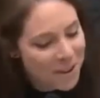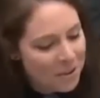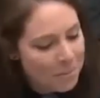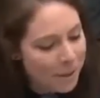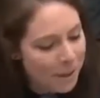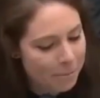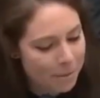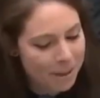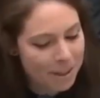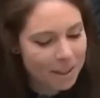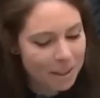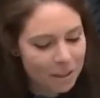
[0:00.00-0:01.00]
notable
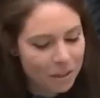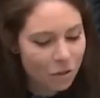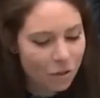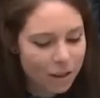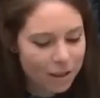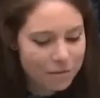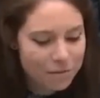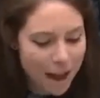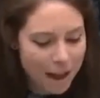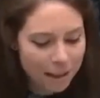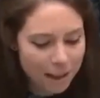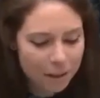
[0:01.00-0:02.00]
among the signatories of
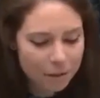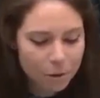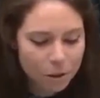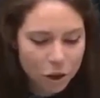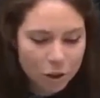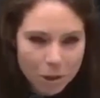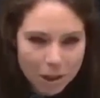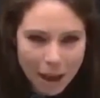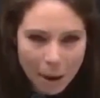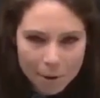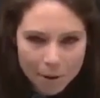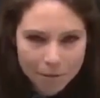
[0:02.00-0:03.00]
that letter were Jim
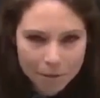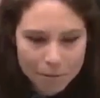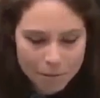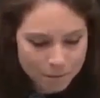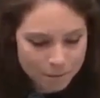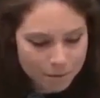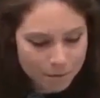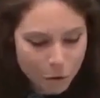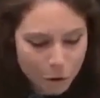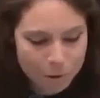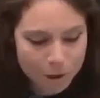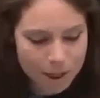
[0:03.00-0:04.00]
Clapper, from
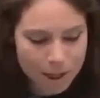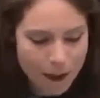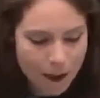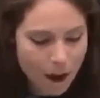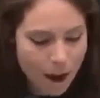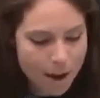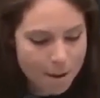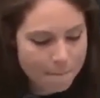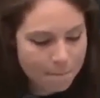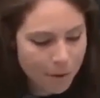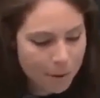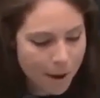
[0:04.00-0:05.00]
former
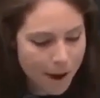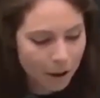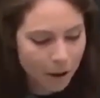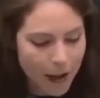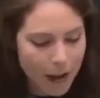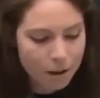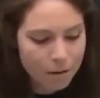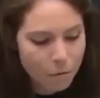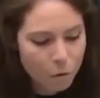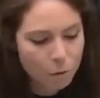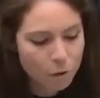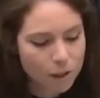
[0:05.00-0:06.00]
DNI, Michael Hayden,
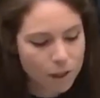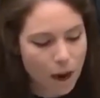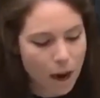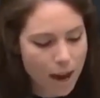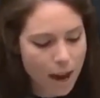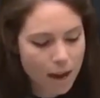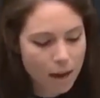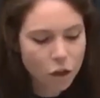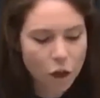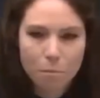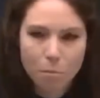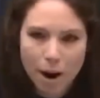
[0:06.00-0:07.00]
former CIA,
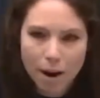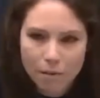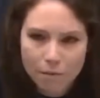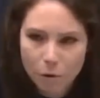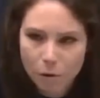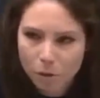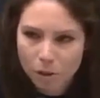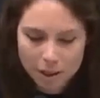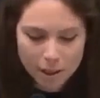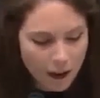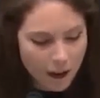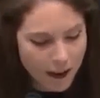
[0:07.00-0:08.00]
John Brennan, former
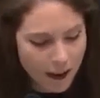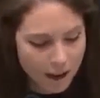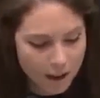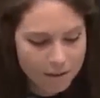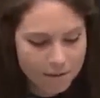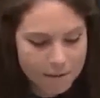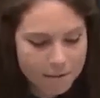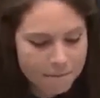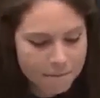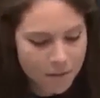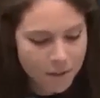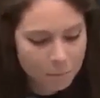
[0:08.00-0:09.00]
CIA.
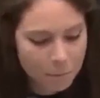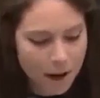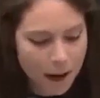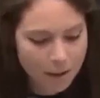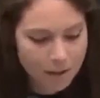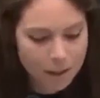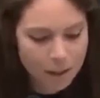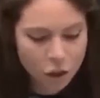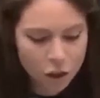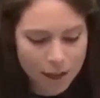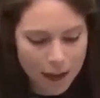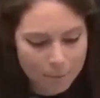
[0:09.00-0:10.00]
Despite having
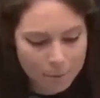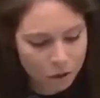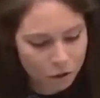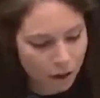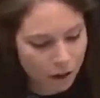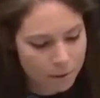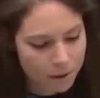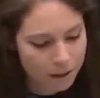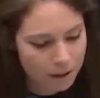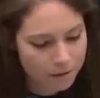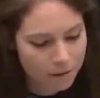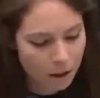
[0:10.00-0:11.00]
such damaged
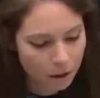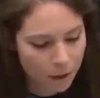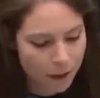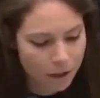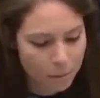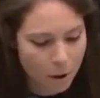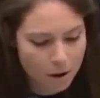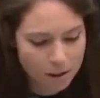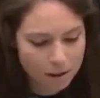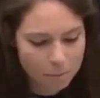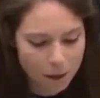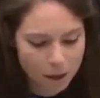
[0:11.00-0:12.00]
credibility following their
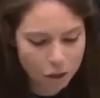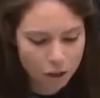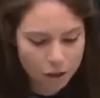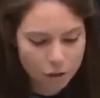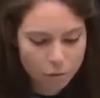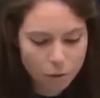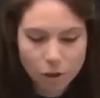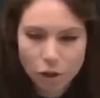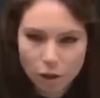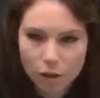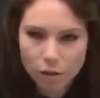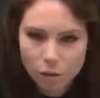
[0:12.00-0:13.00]
participation in the
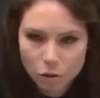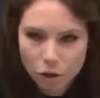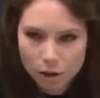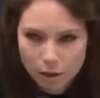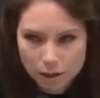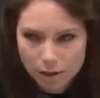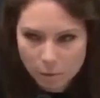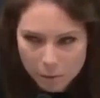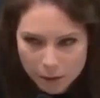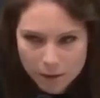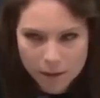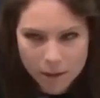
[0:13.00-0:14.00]
Russia collusion
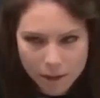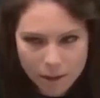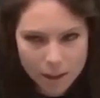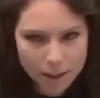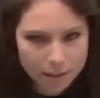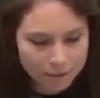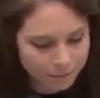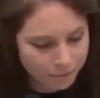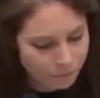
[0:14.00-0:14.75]
conspiracy theory.